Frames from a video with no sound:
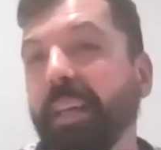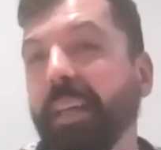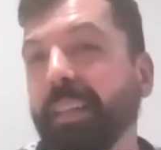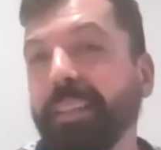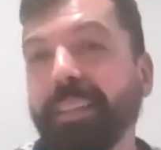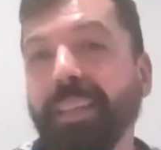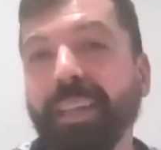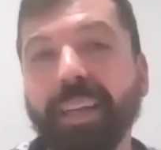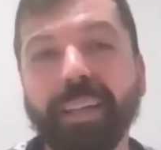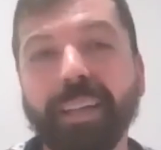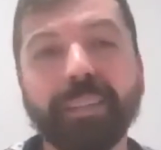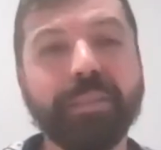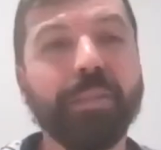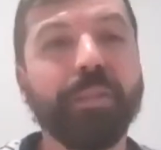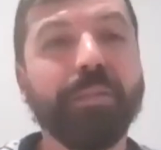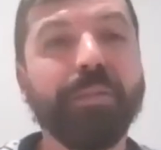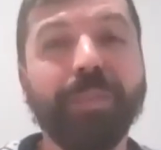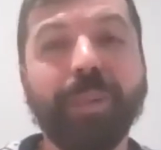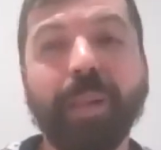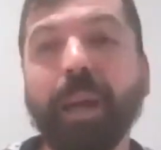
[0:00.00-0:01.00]
ideas
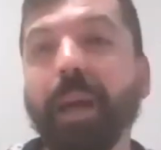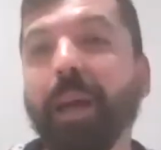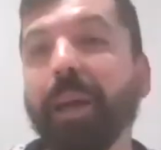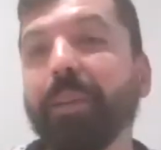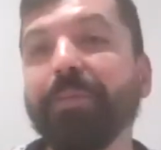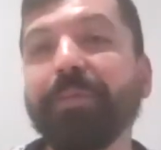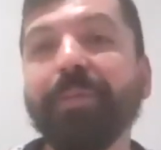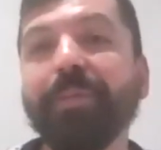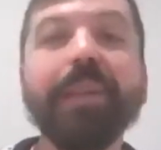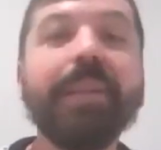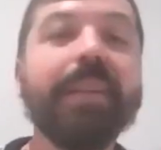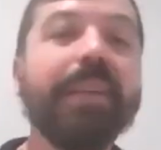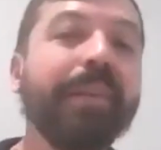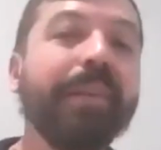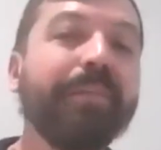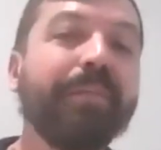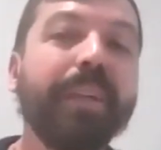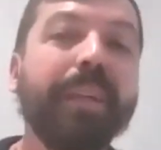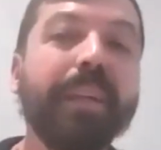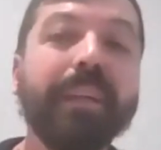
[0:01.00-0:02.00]
of life and
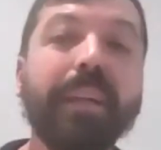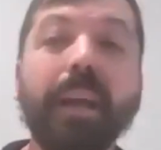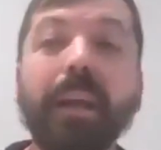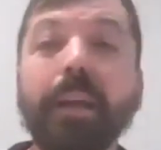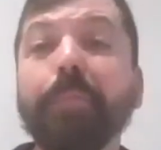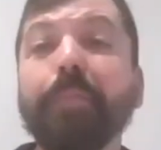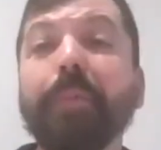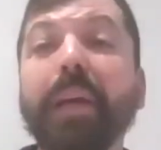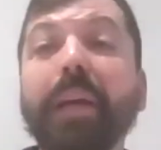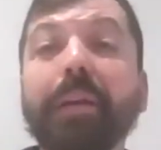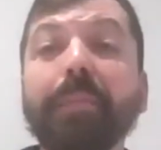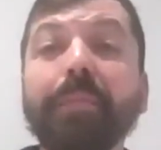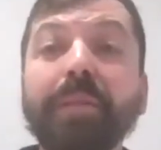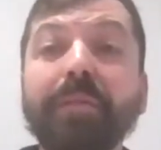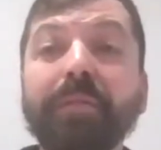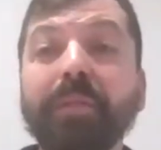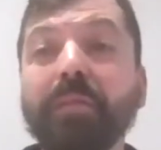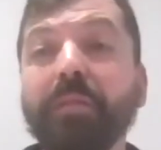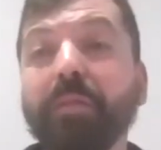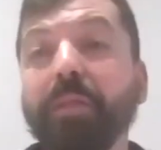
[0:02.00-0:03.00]
living.
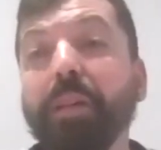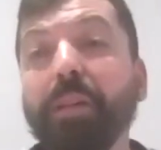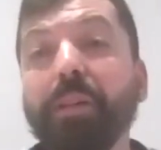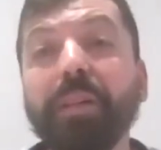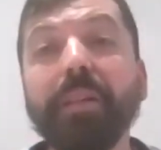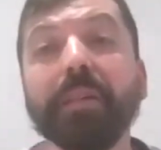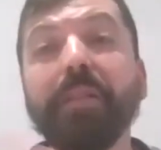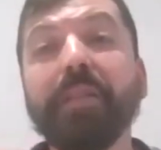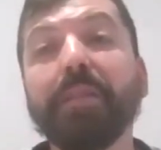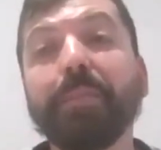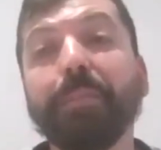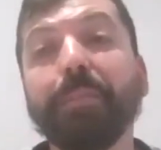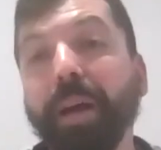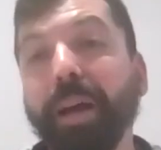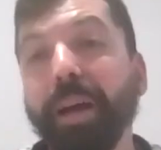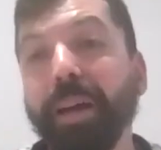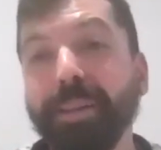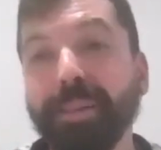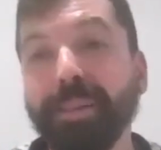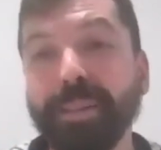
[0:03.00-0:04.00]
Maybe we will
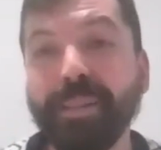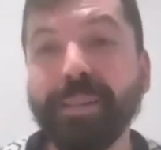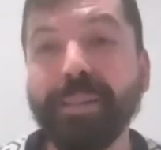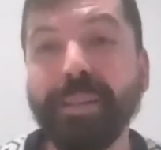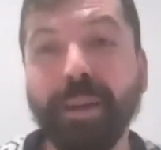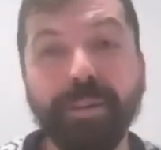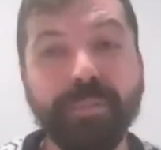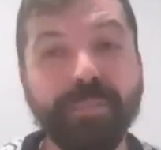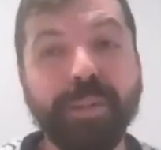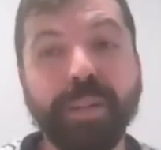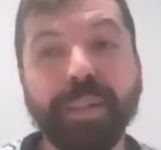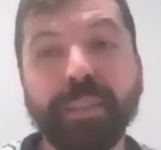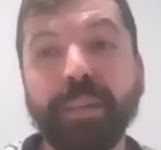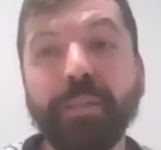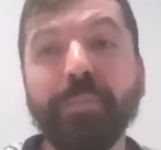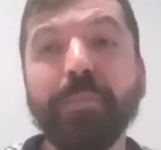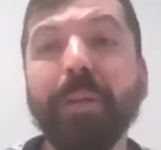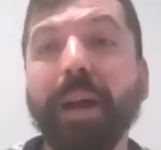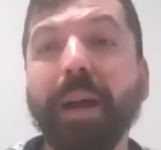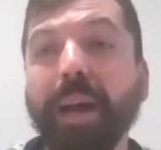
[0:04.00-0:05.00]
inspire
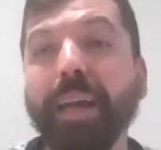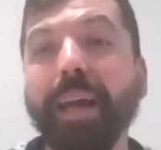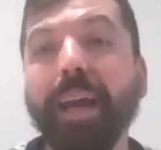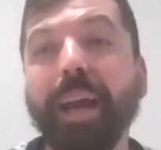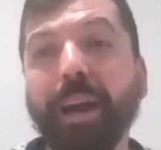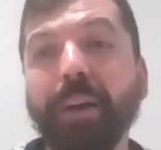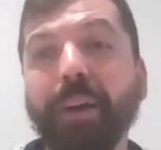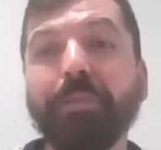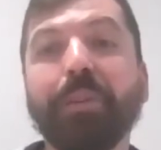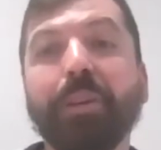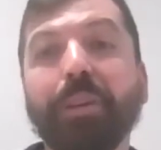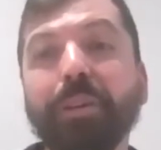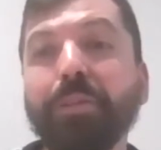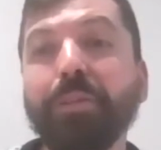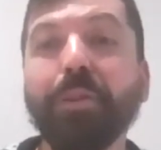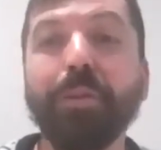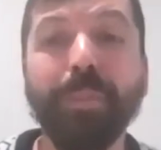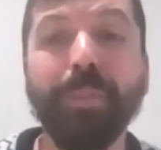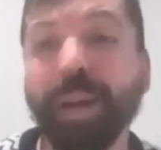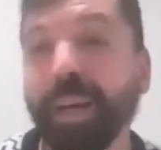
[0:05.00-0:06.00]
somebody by our
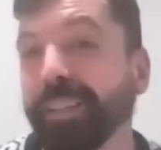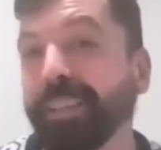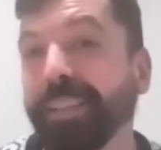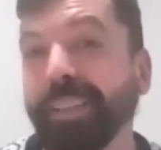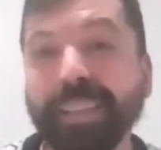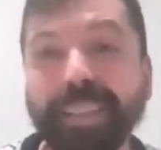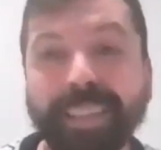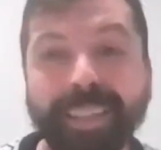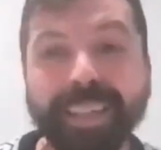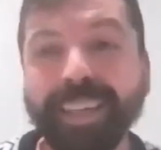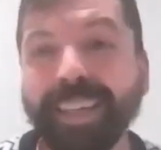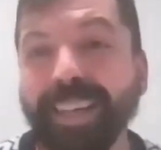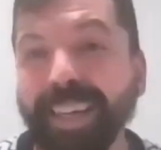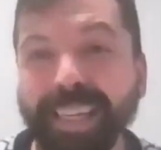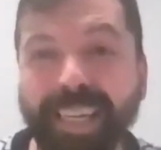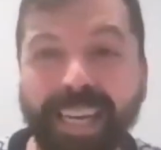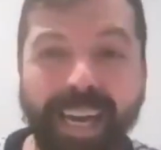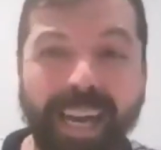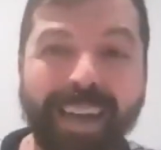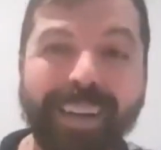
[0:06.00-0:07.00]
nomadic
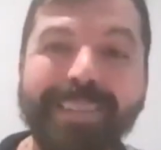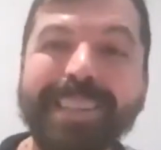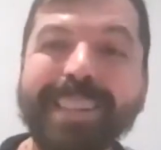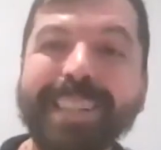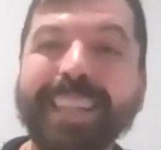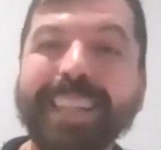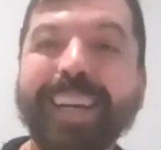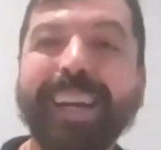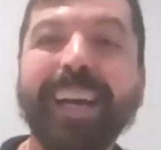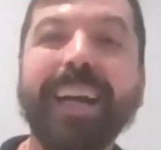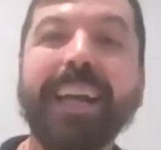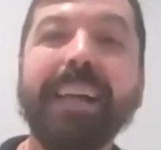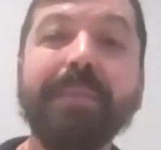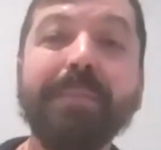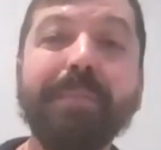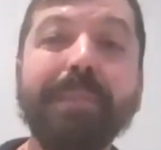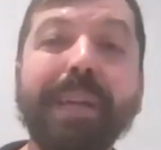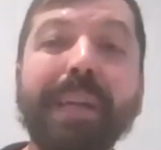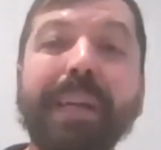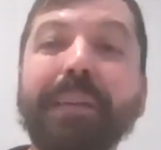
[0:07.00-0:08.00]

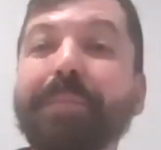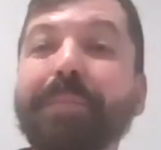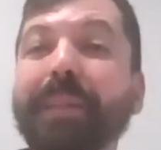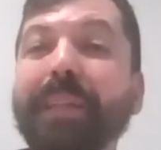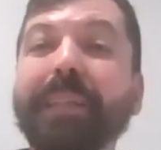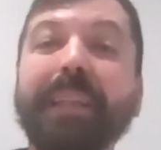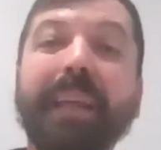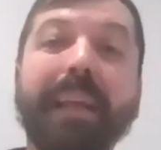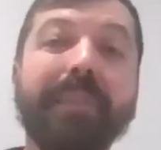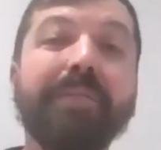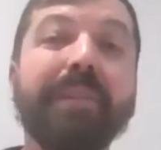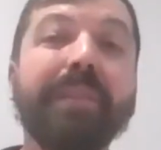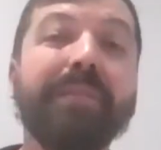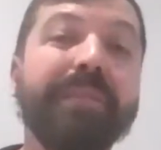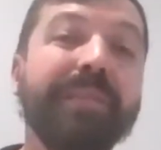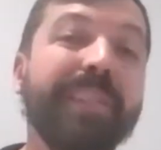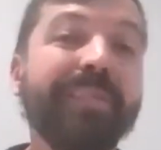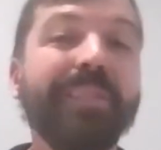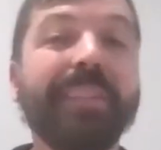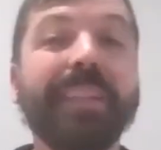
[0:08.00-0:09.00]
lifestyle. Maybe
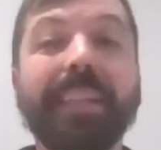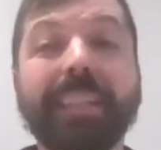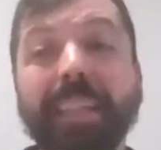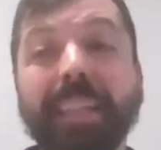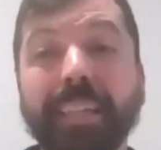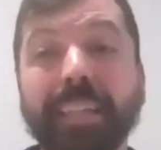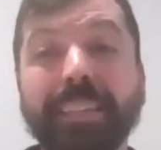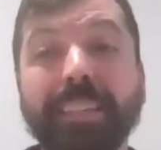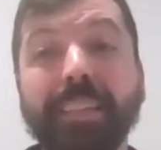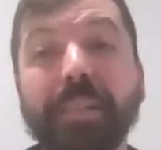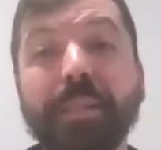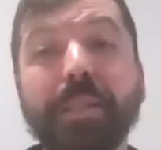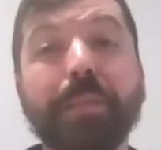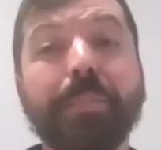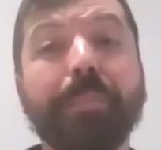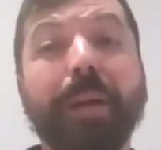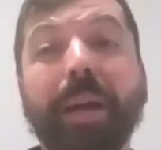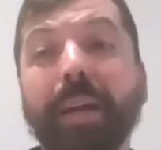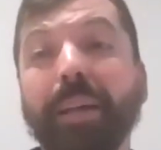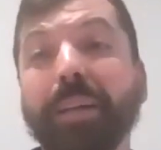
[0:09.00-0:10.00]
we will get
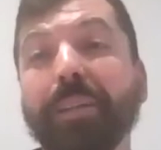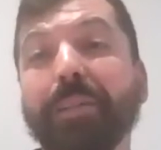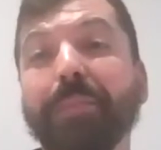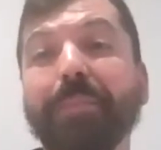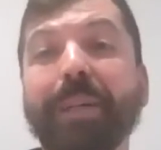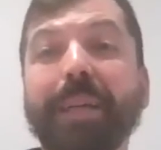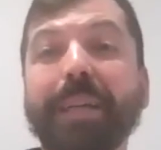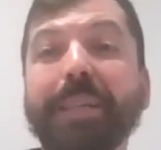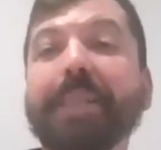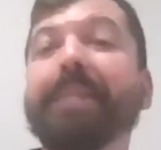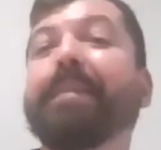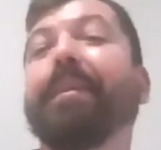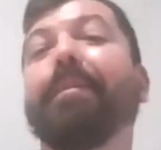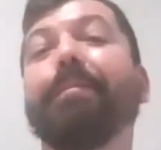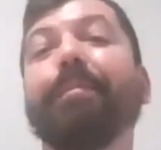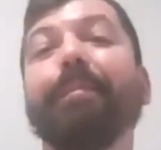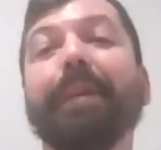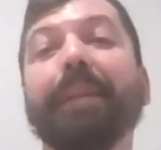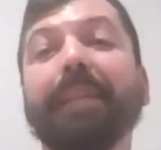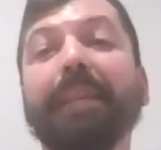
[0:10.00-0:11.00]
inspired by
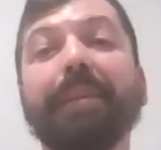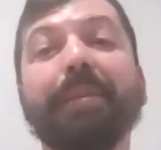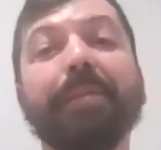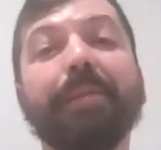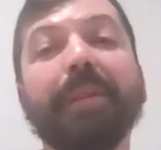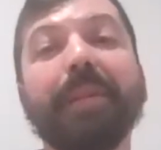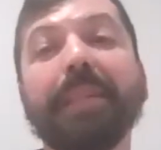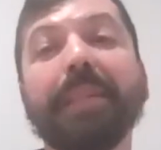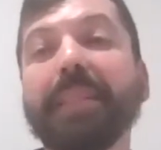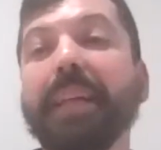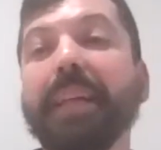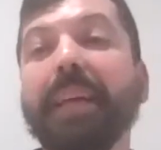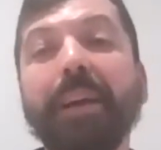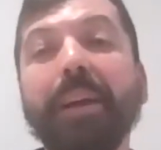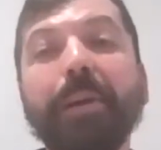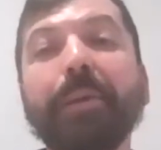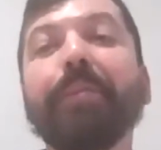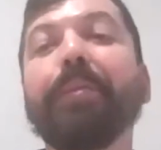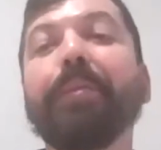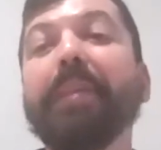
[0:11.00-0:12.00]
somebody who is
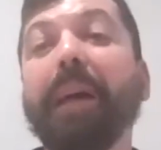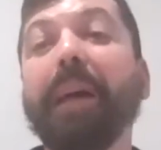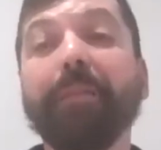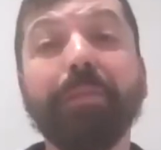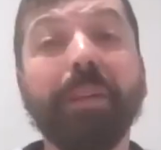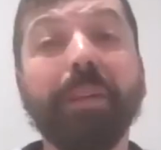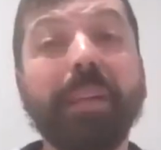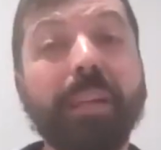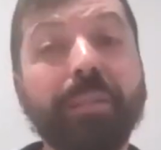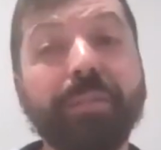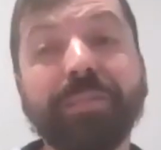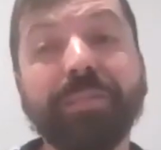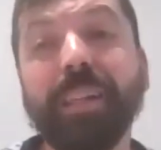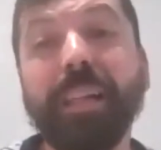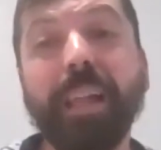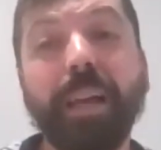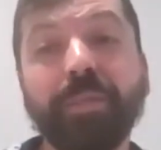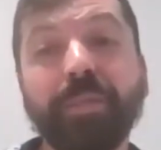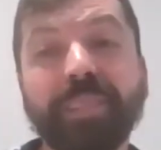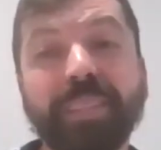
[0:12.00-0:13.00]
who never lived,
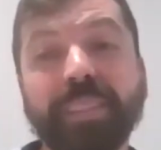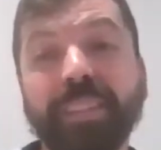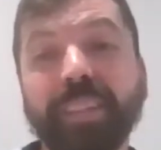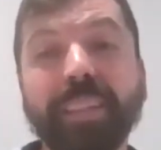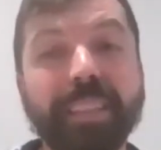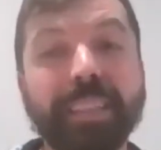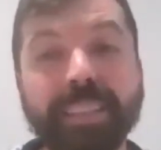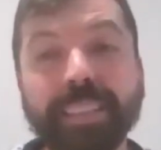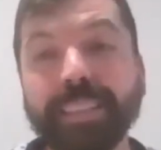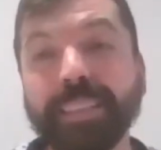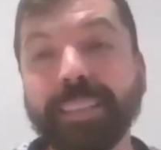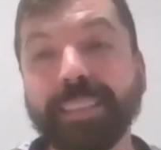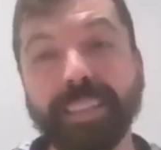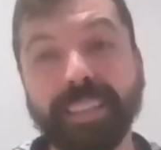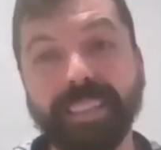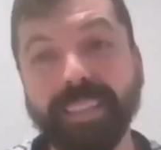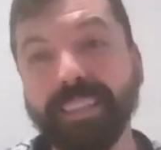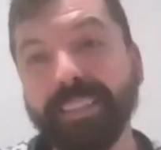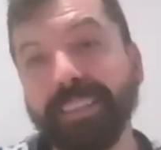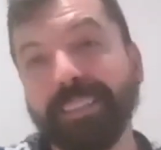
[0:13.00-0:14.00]
left uh,
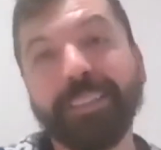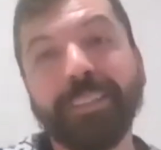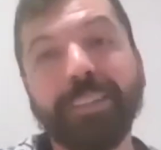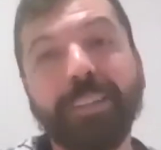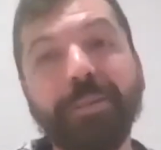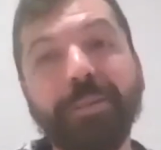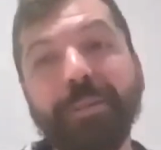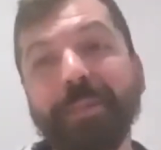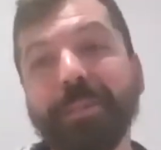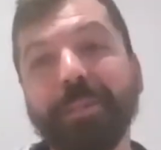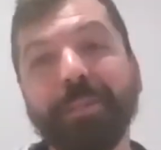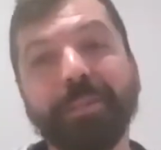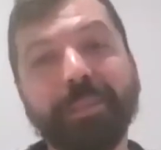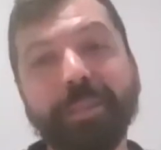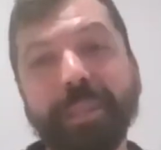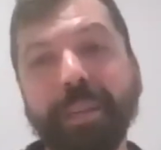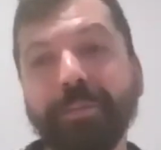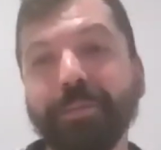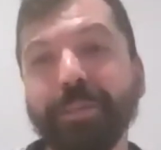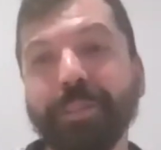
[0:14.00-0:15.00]
Sicily, you know? So
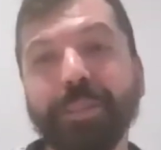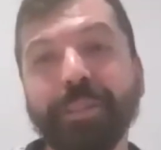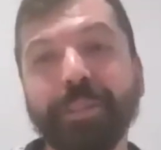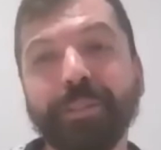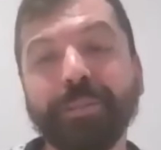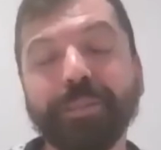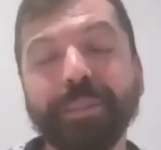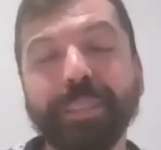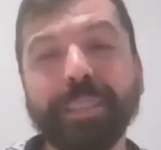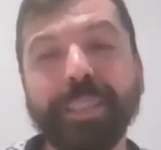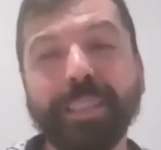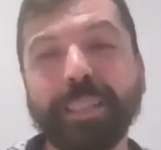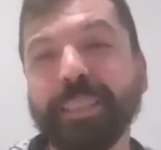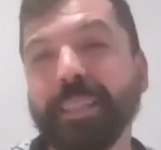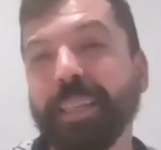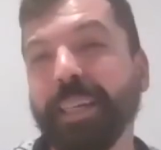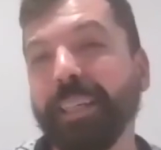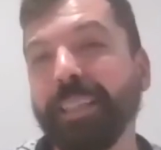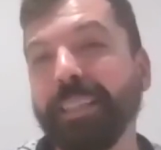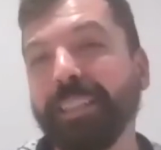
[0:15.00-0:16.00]
you never know. Mm-hmm. It's
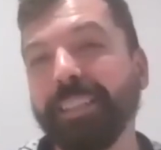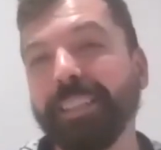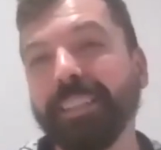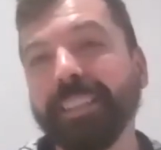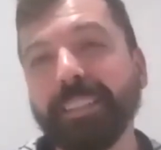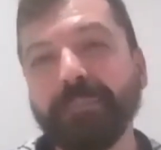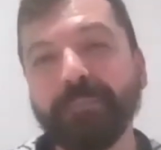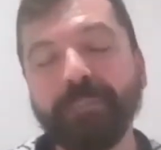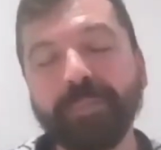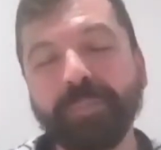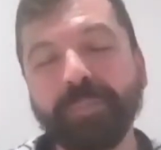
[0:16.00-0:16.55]
exciting.